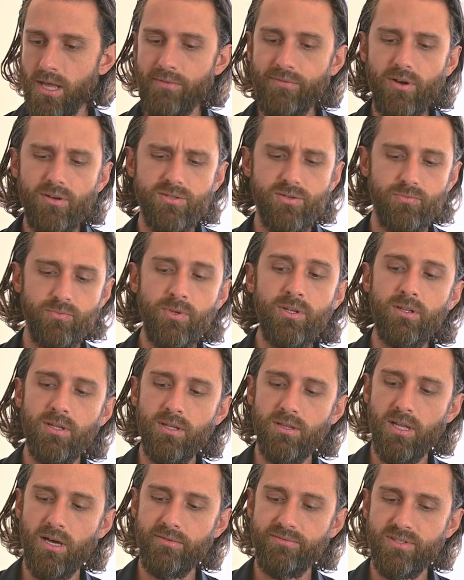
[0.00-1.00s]
I've also really
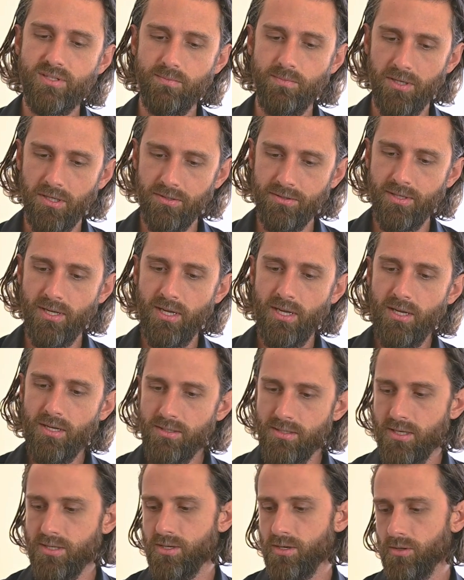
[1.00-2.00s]
loved to build
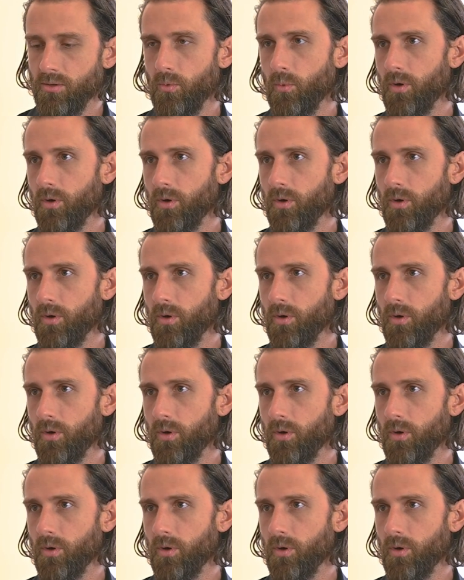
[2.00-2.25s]
digital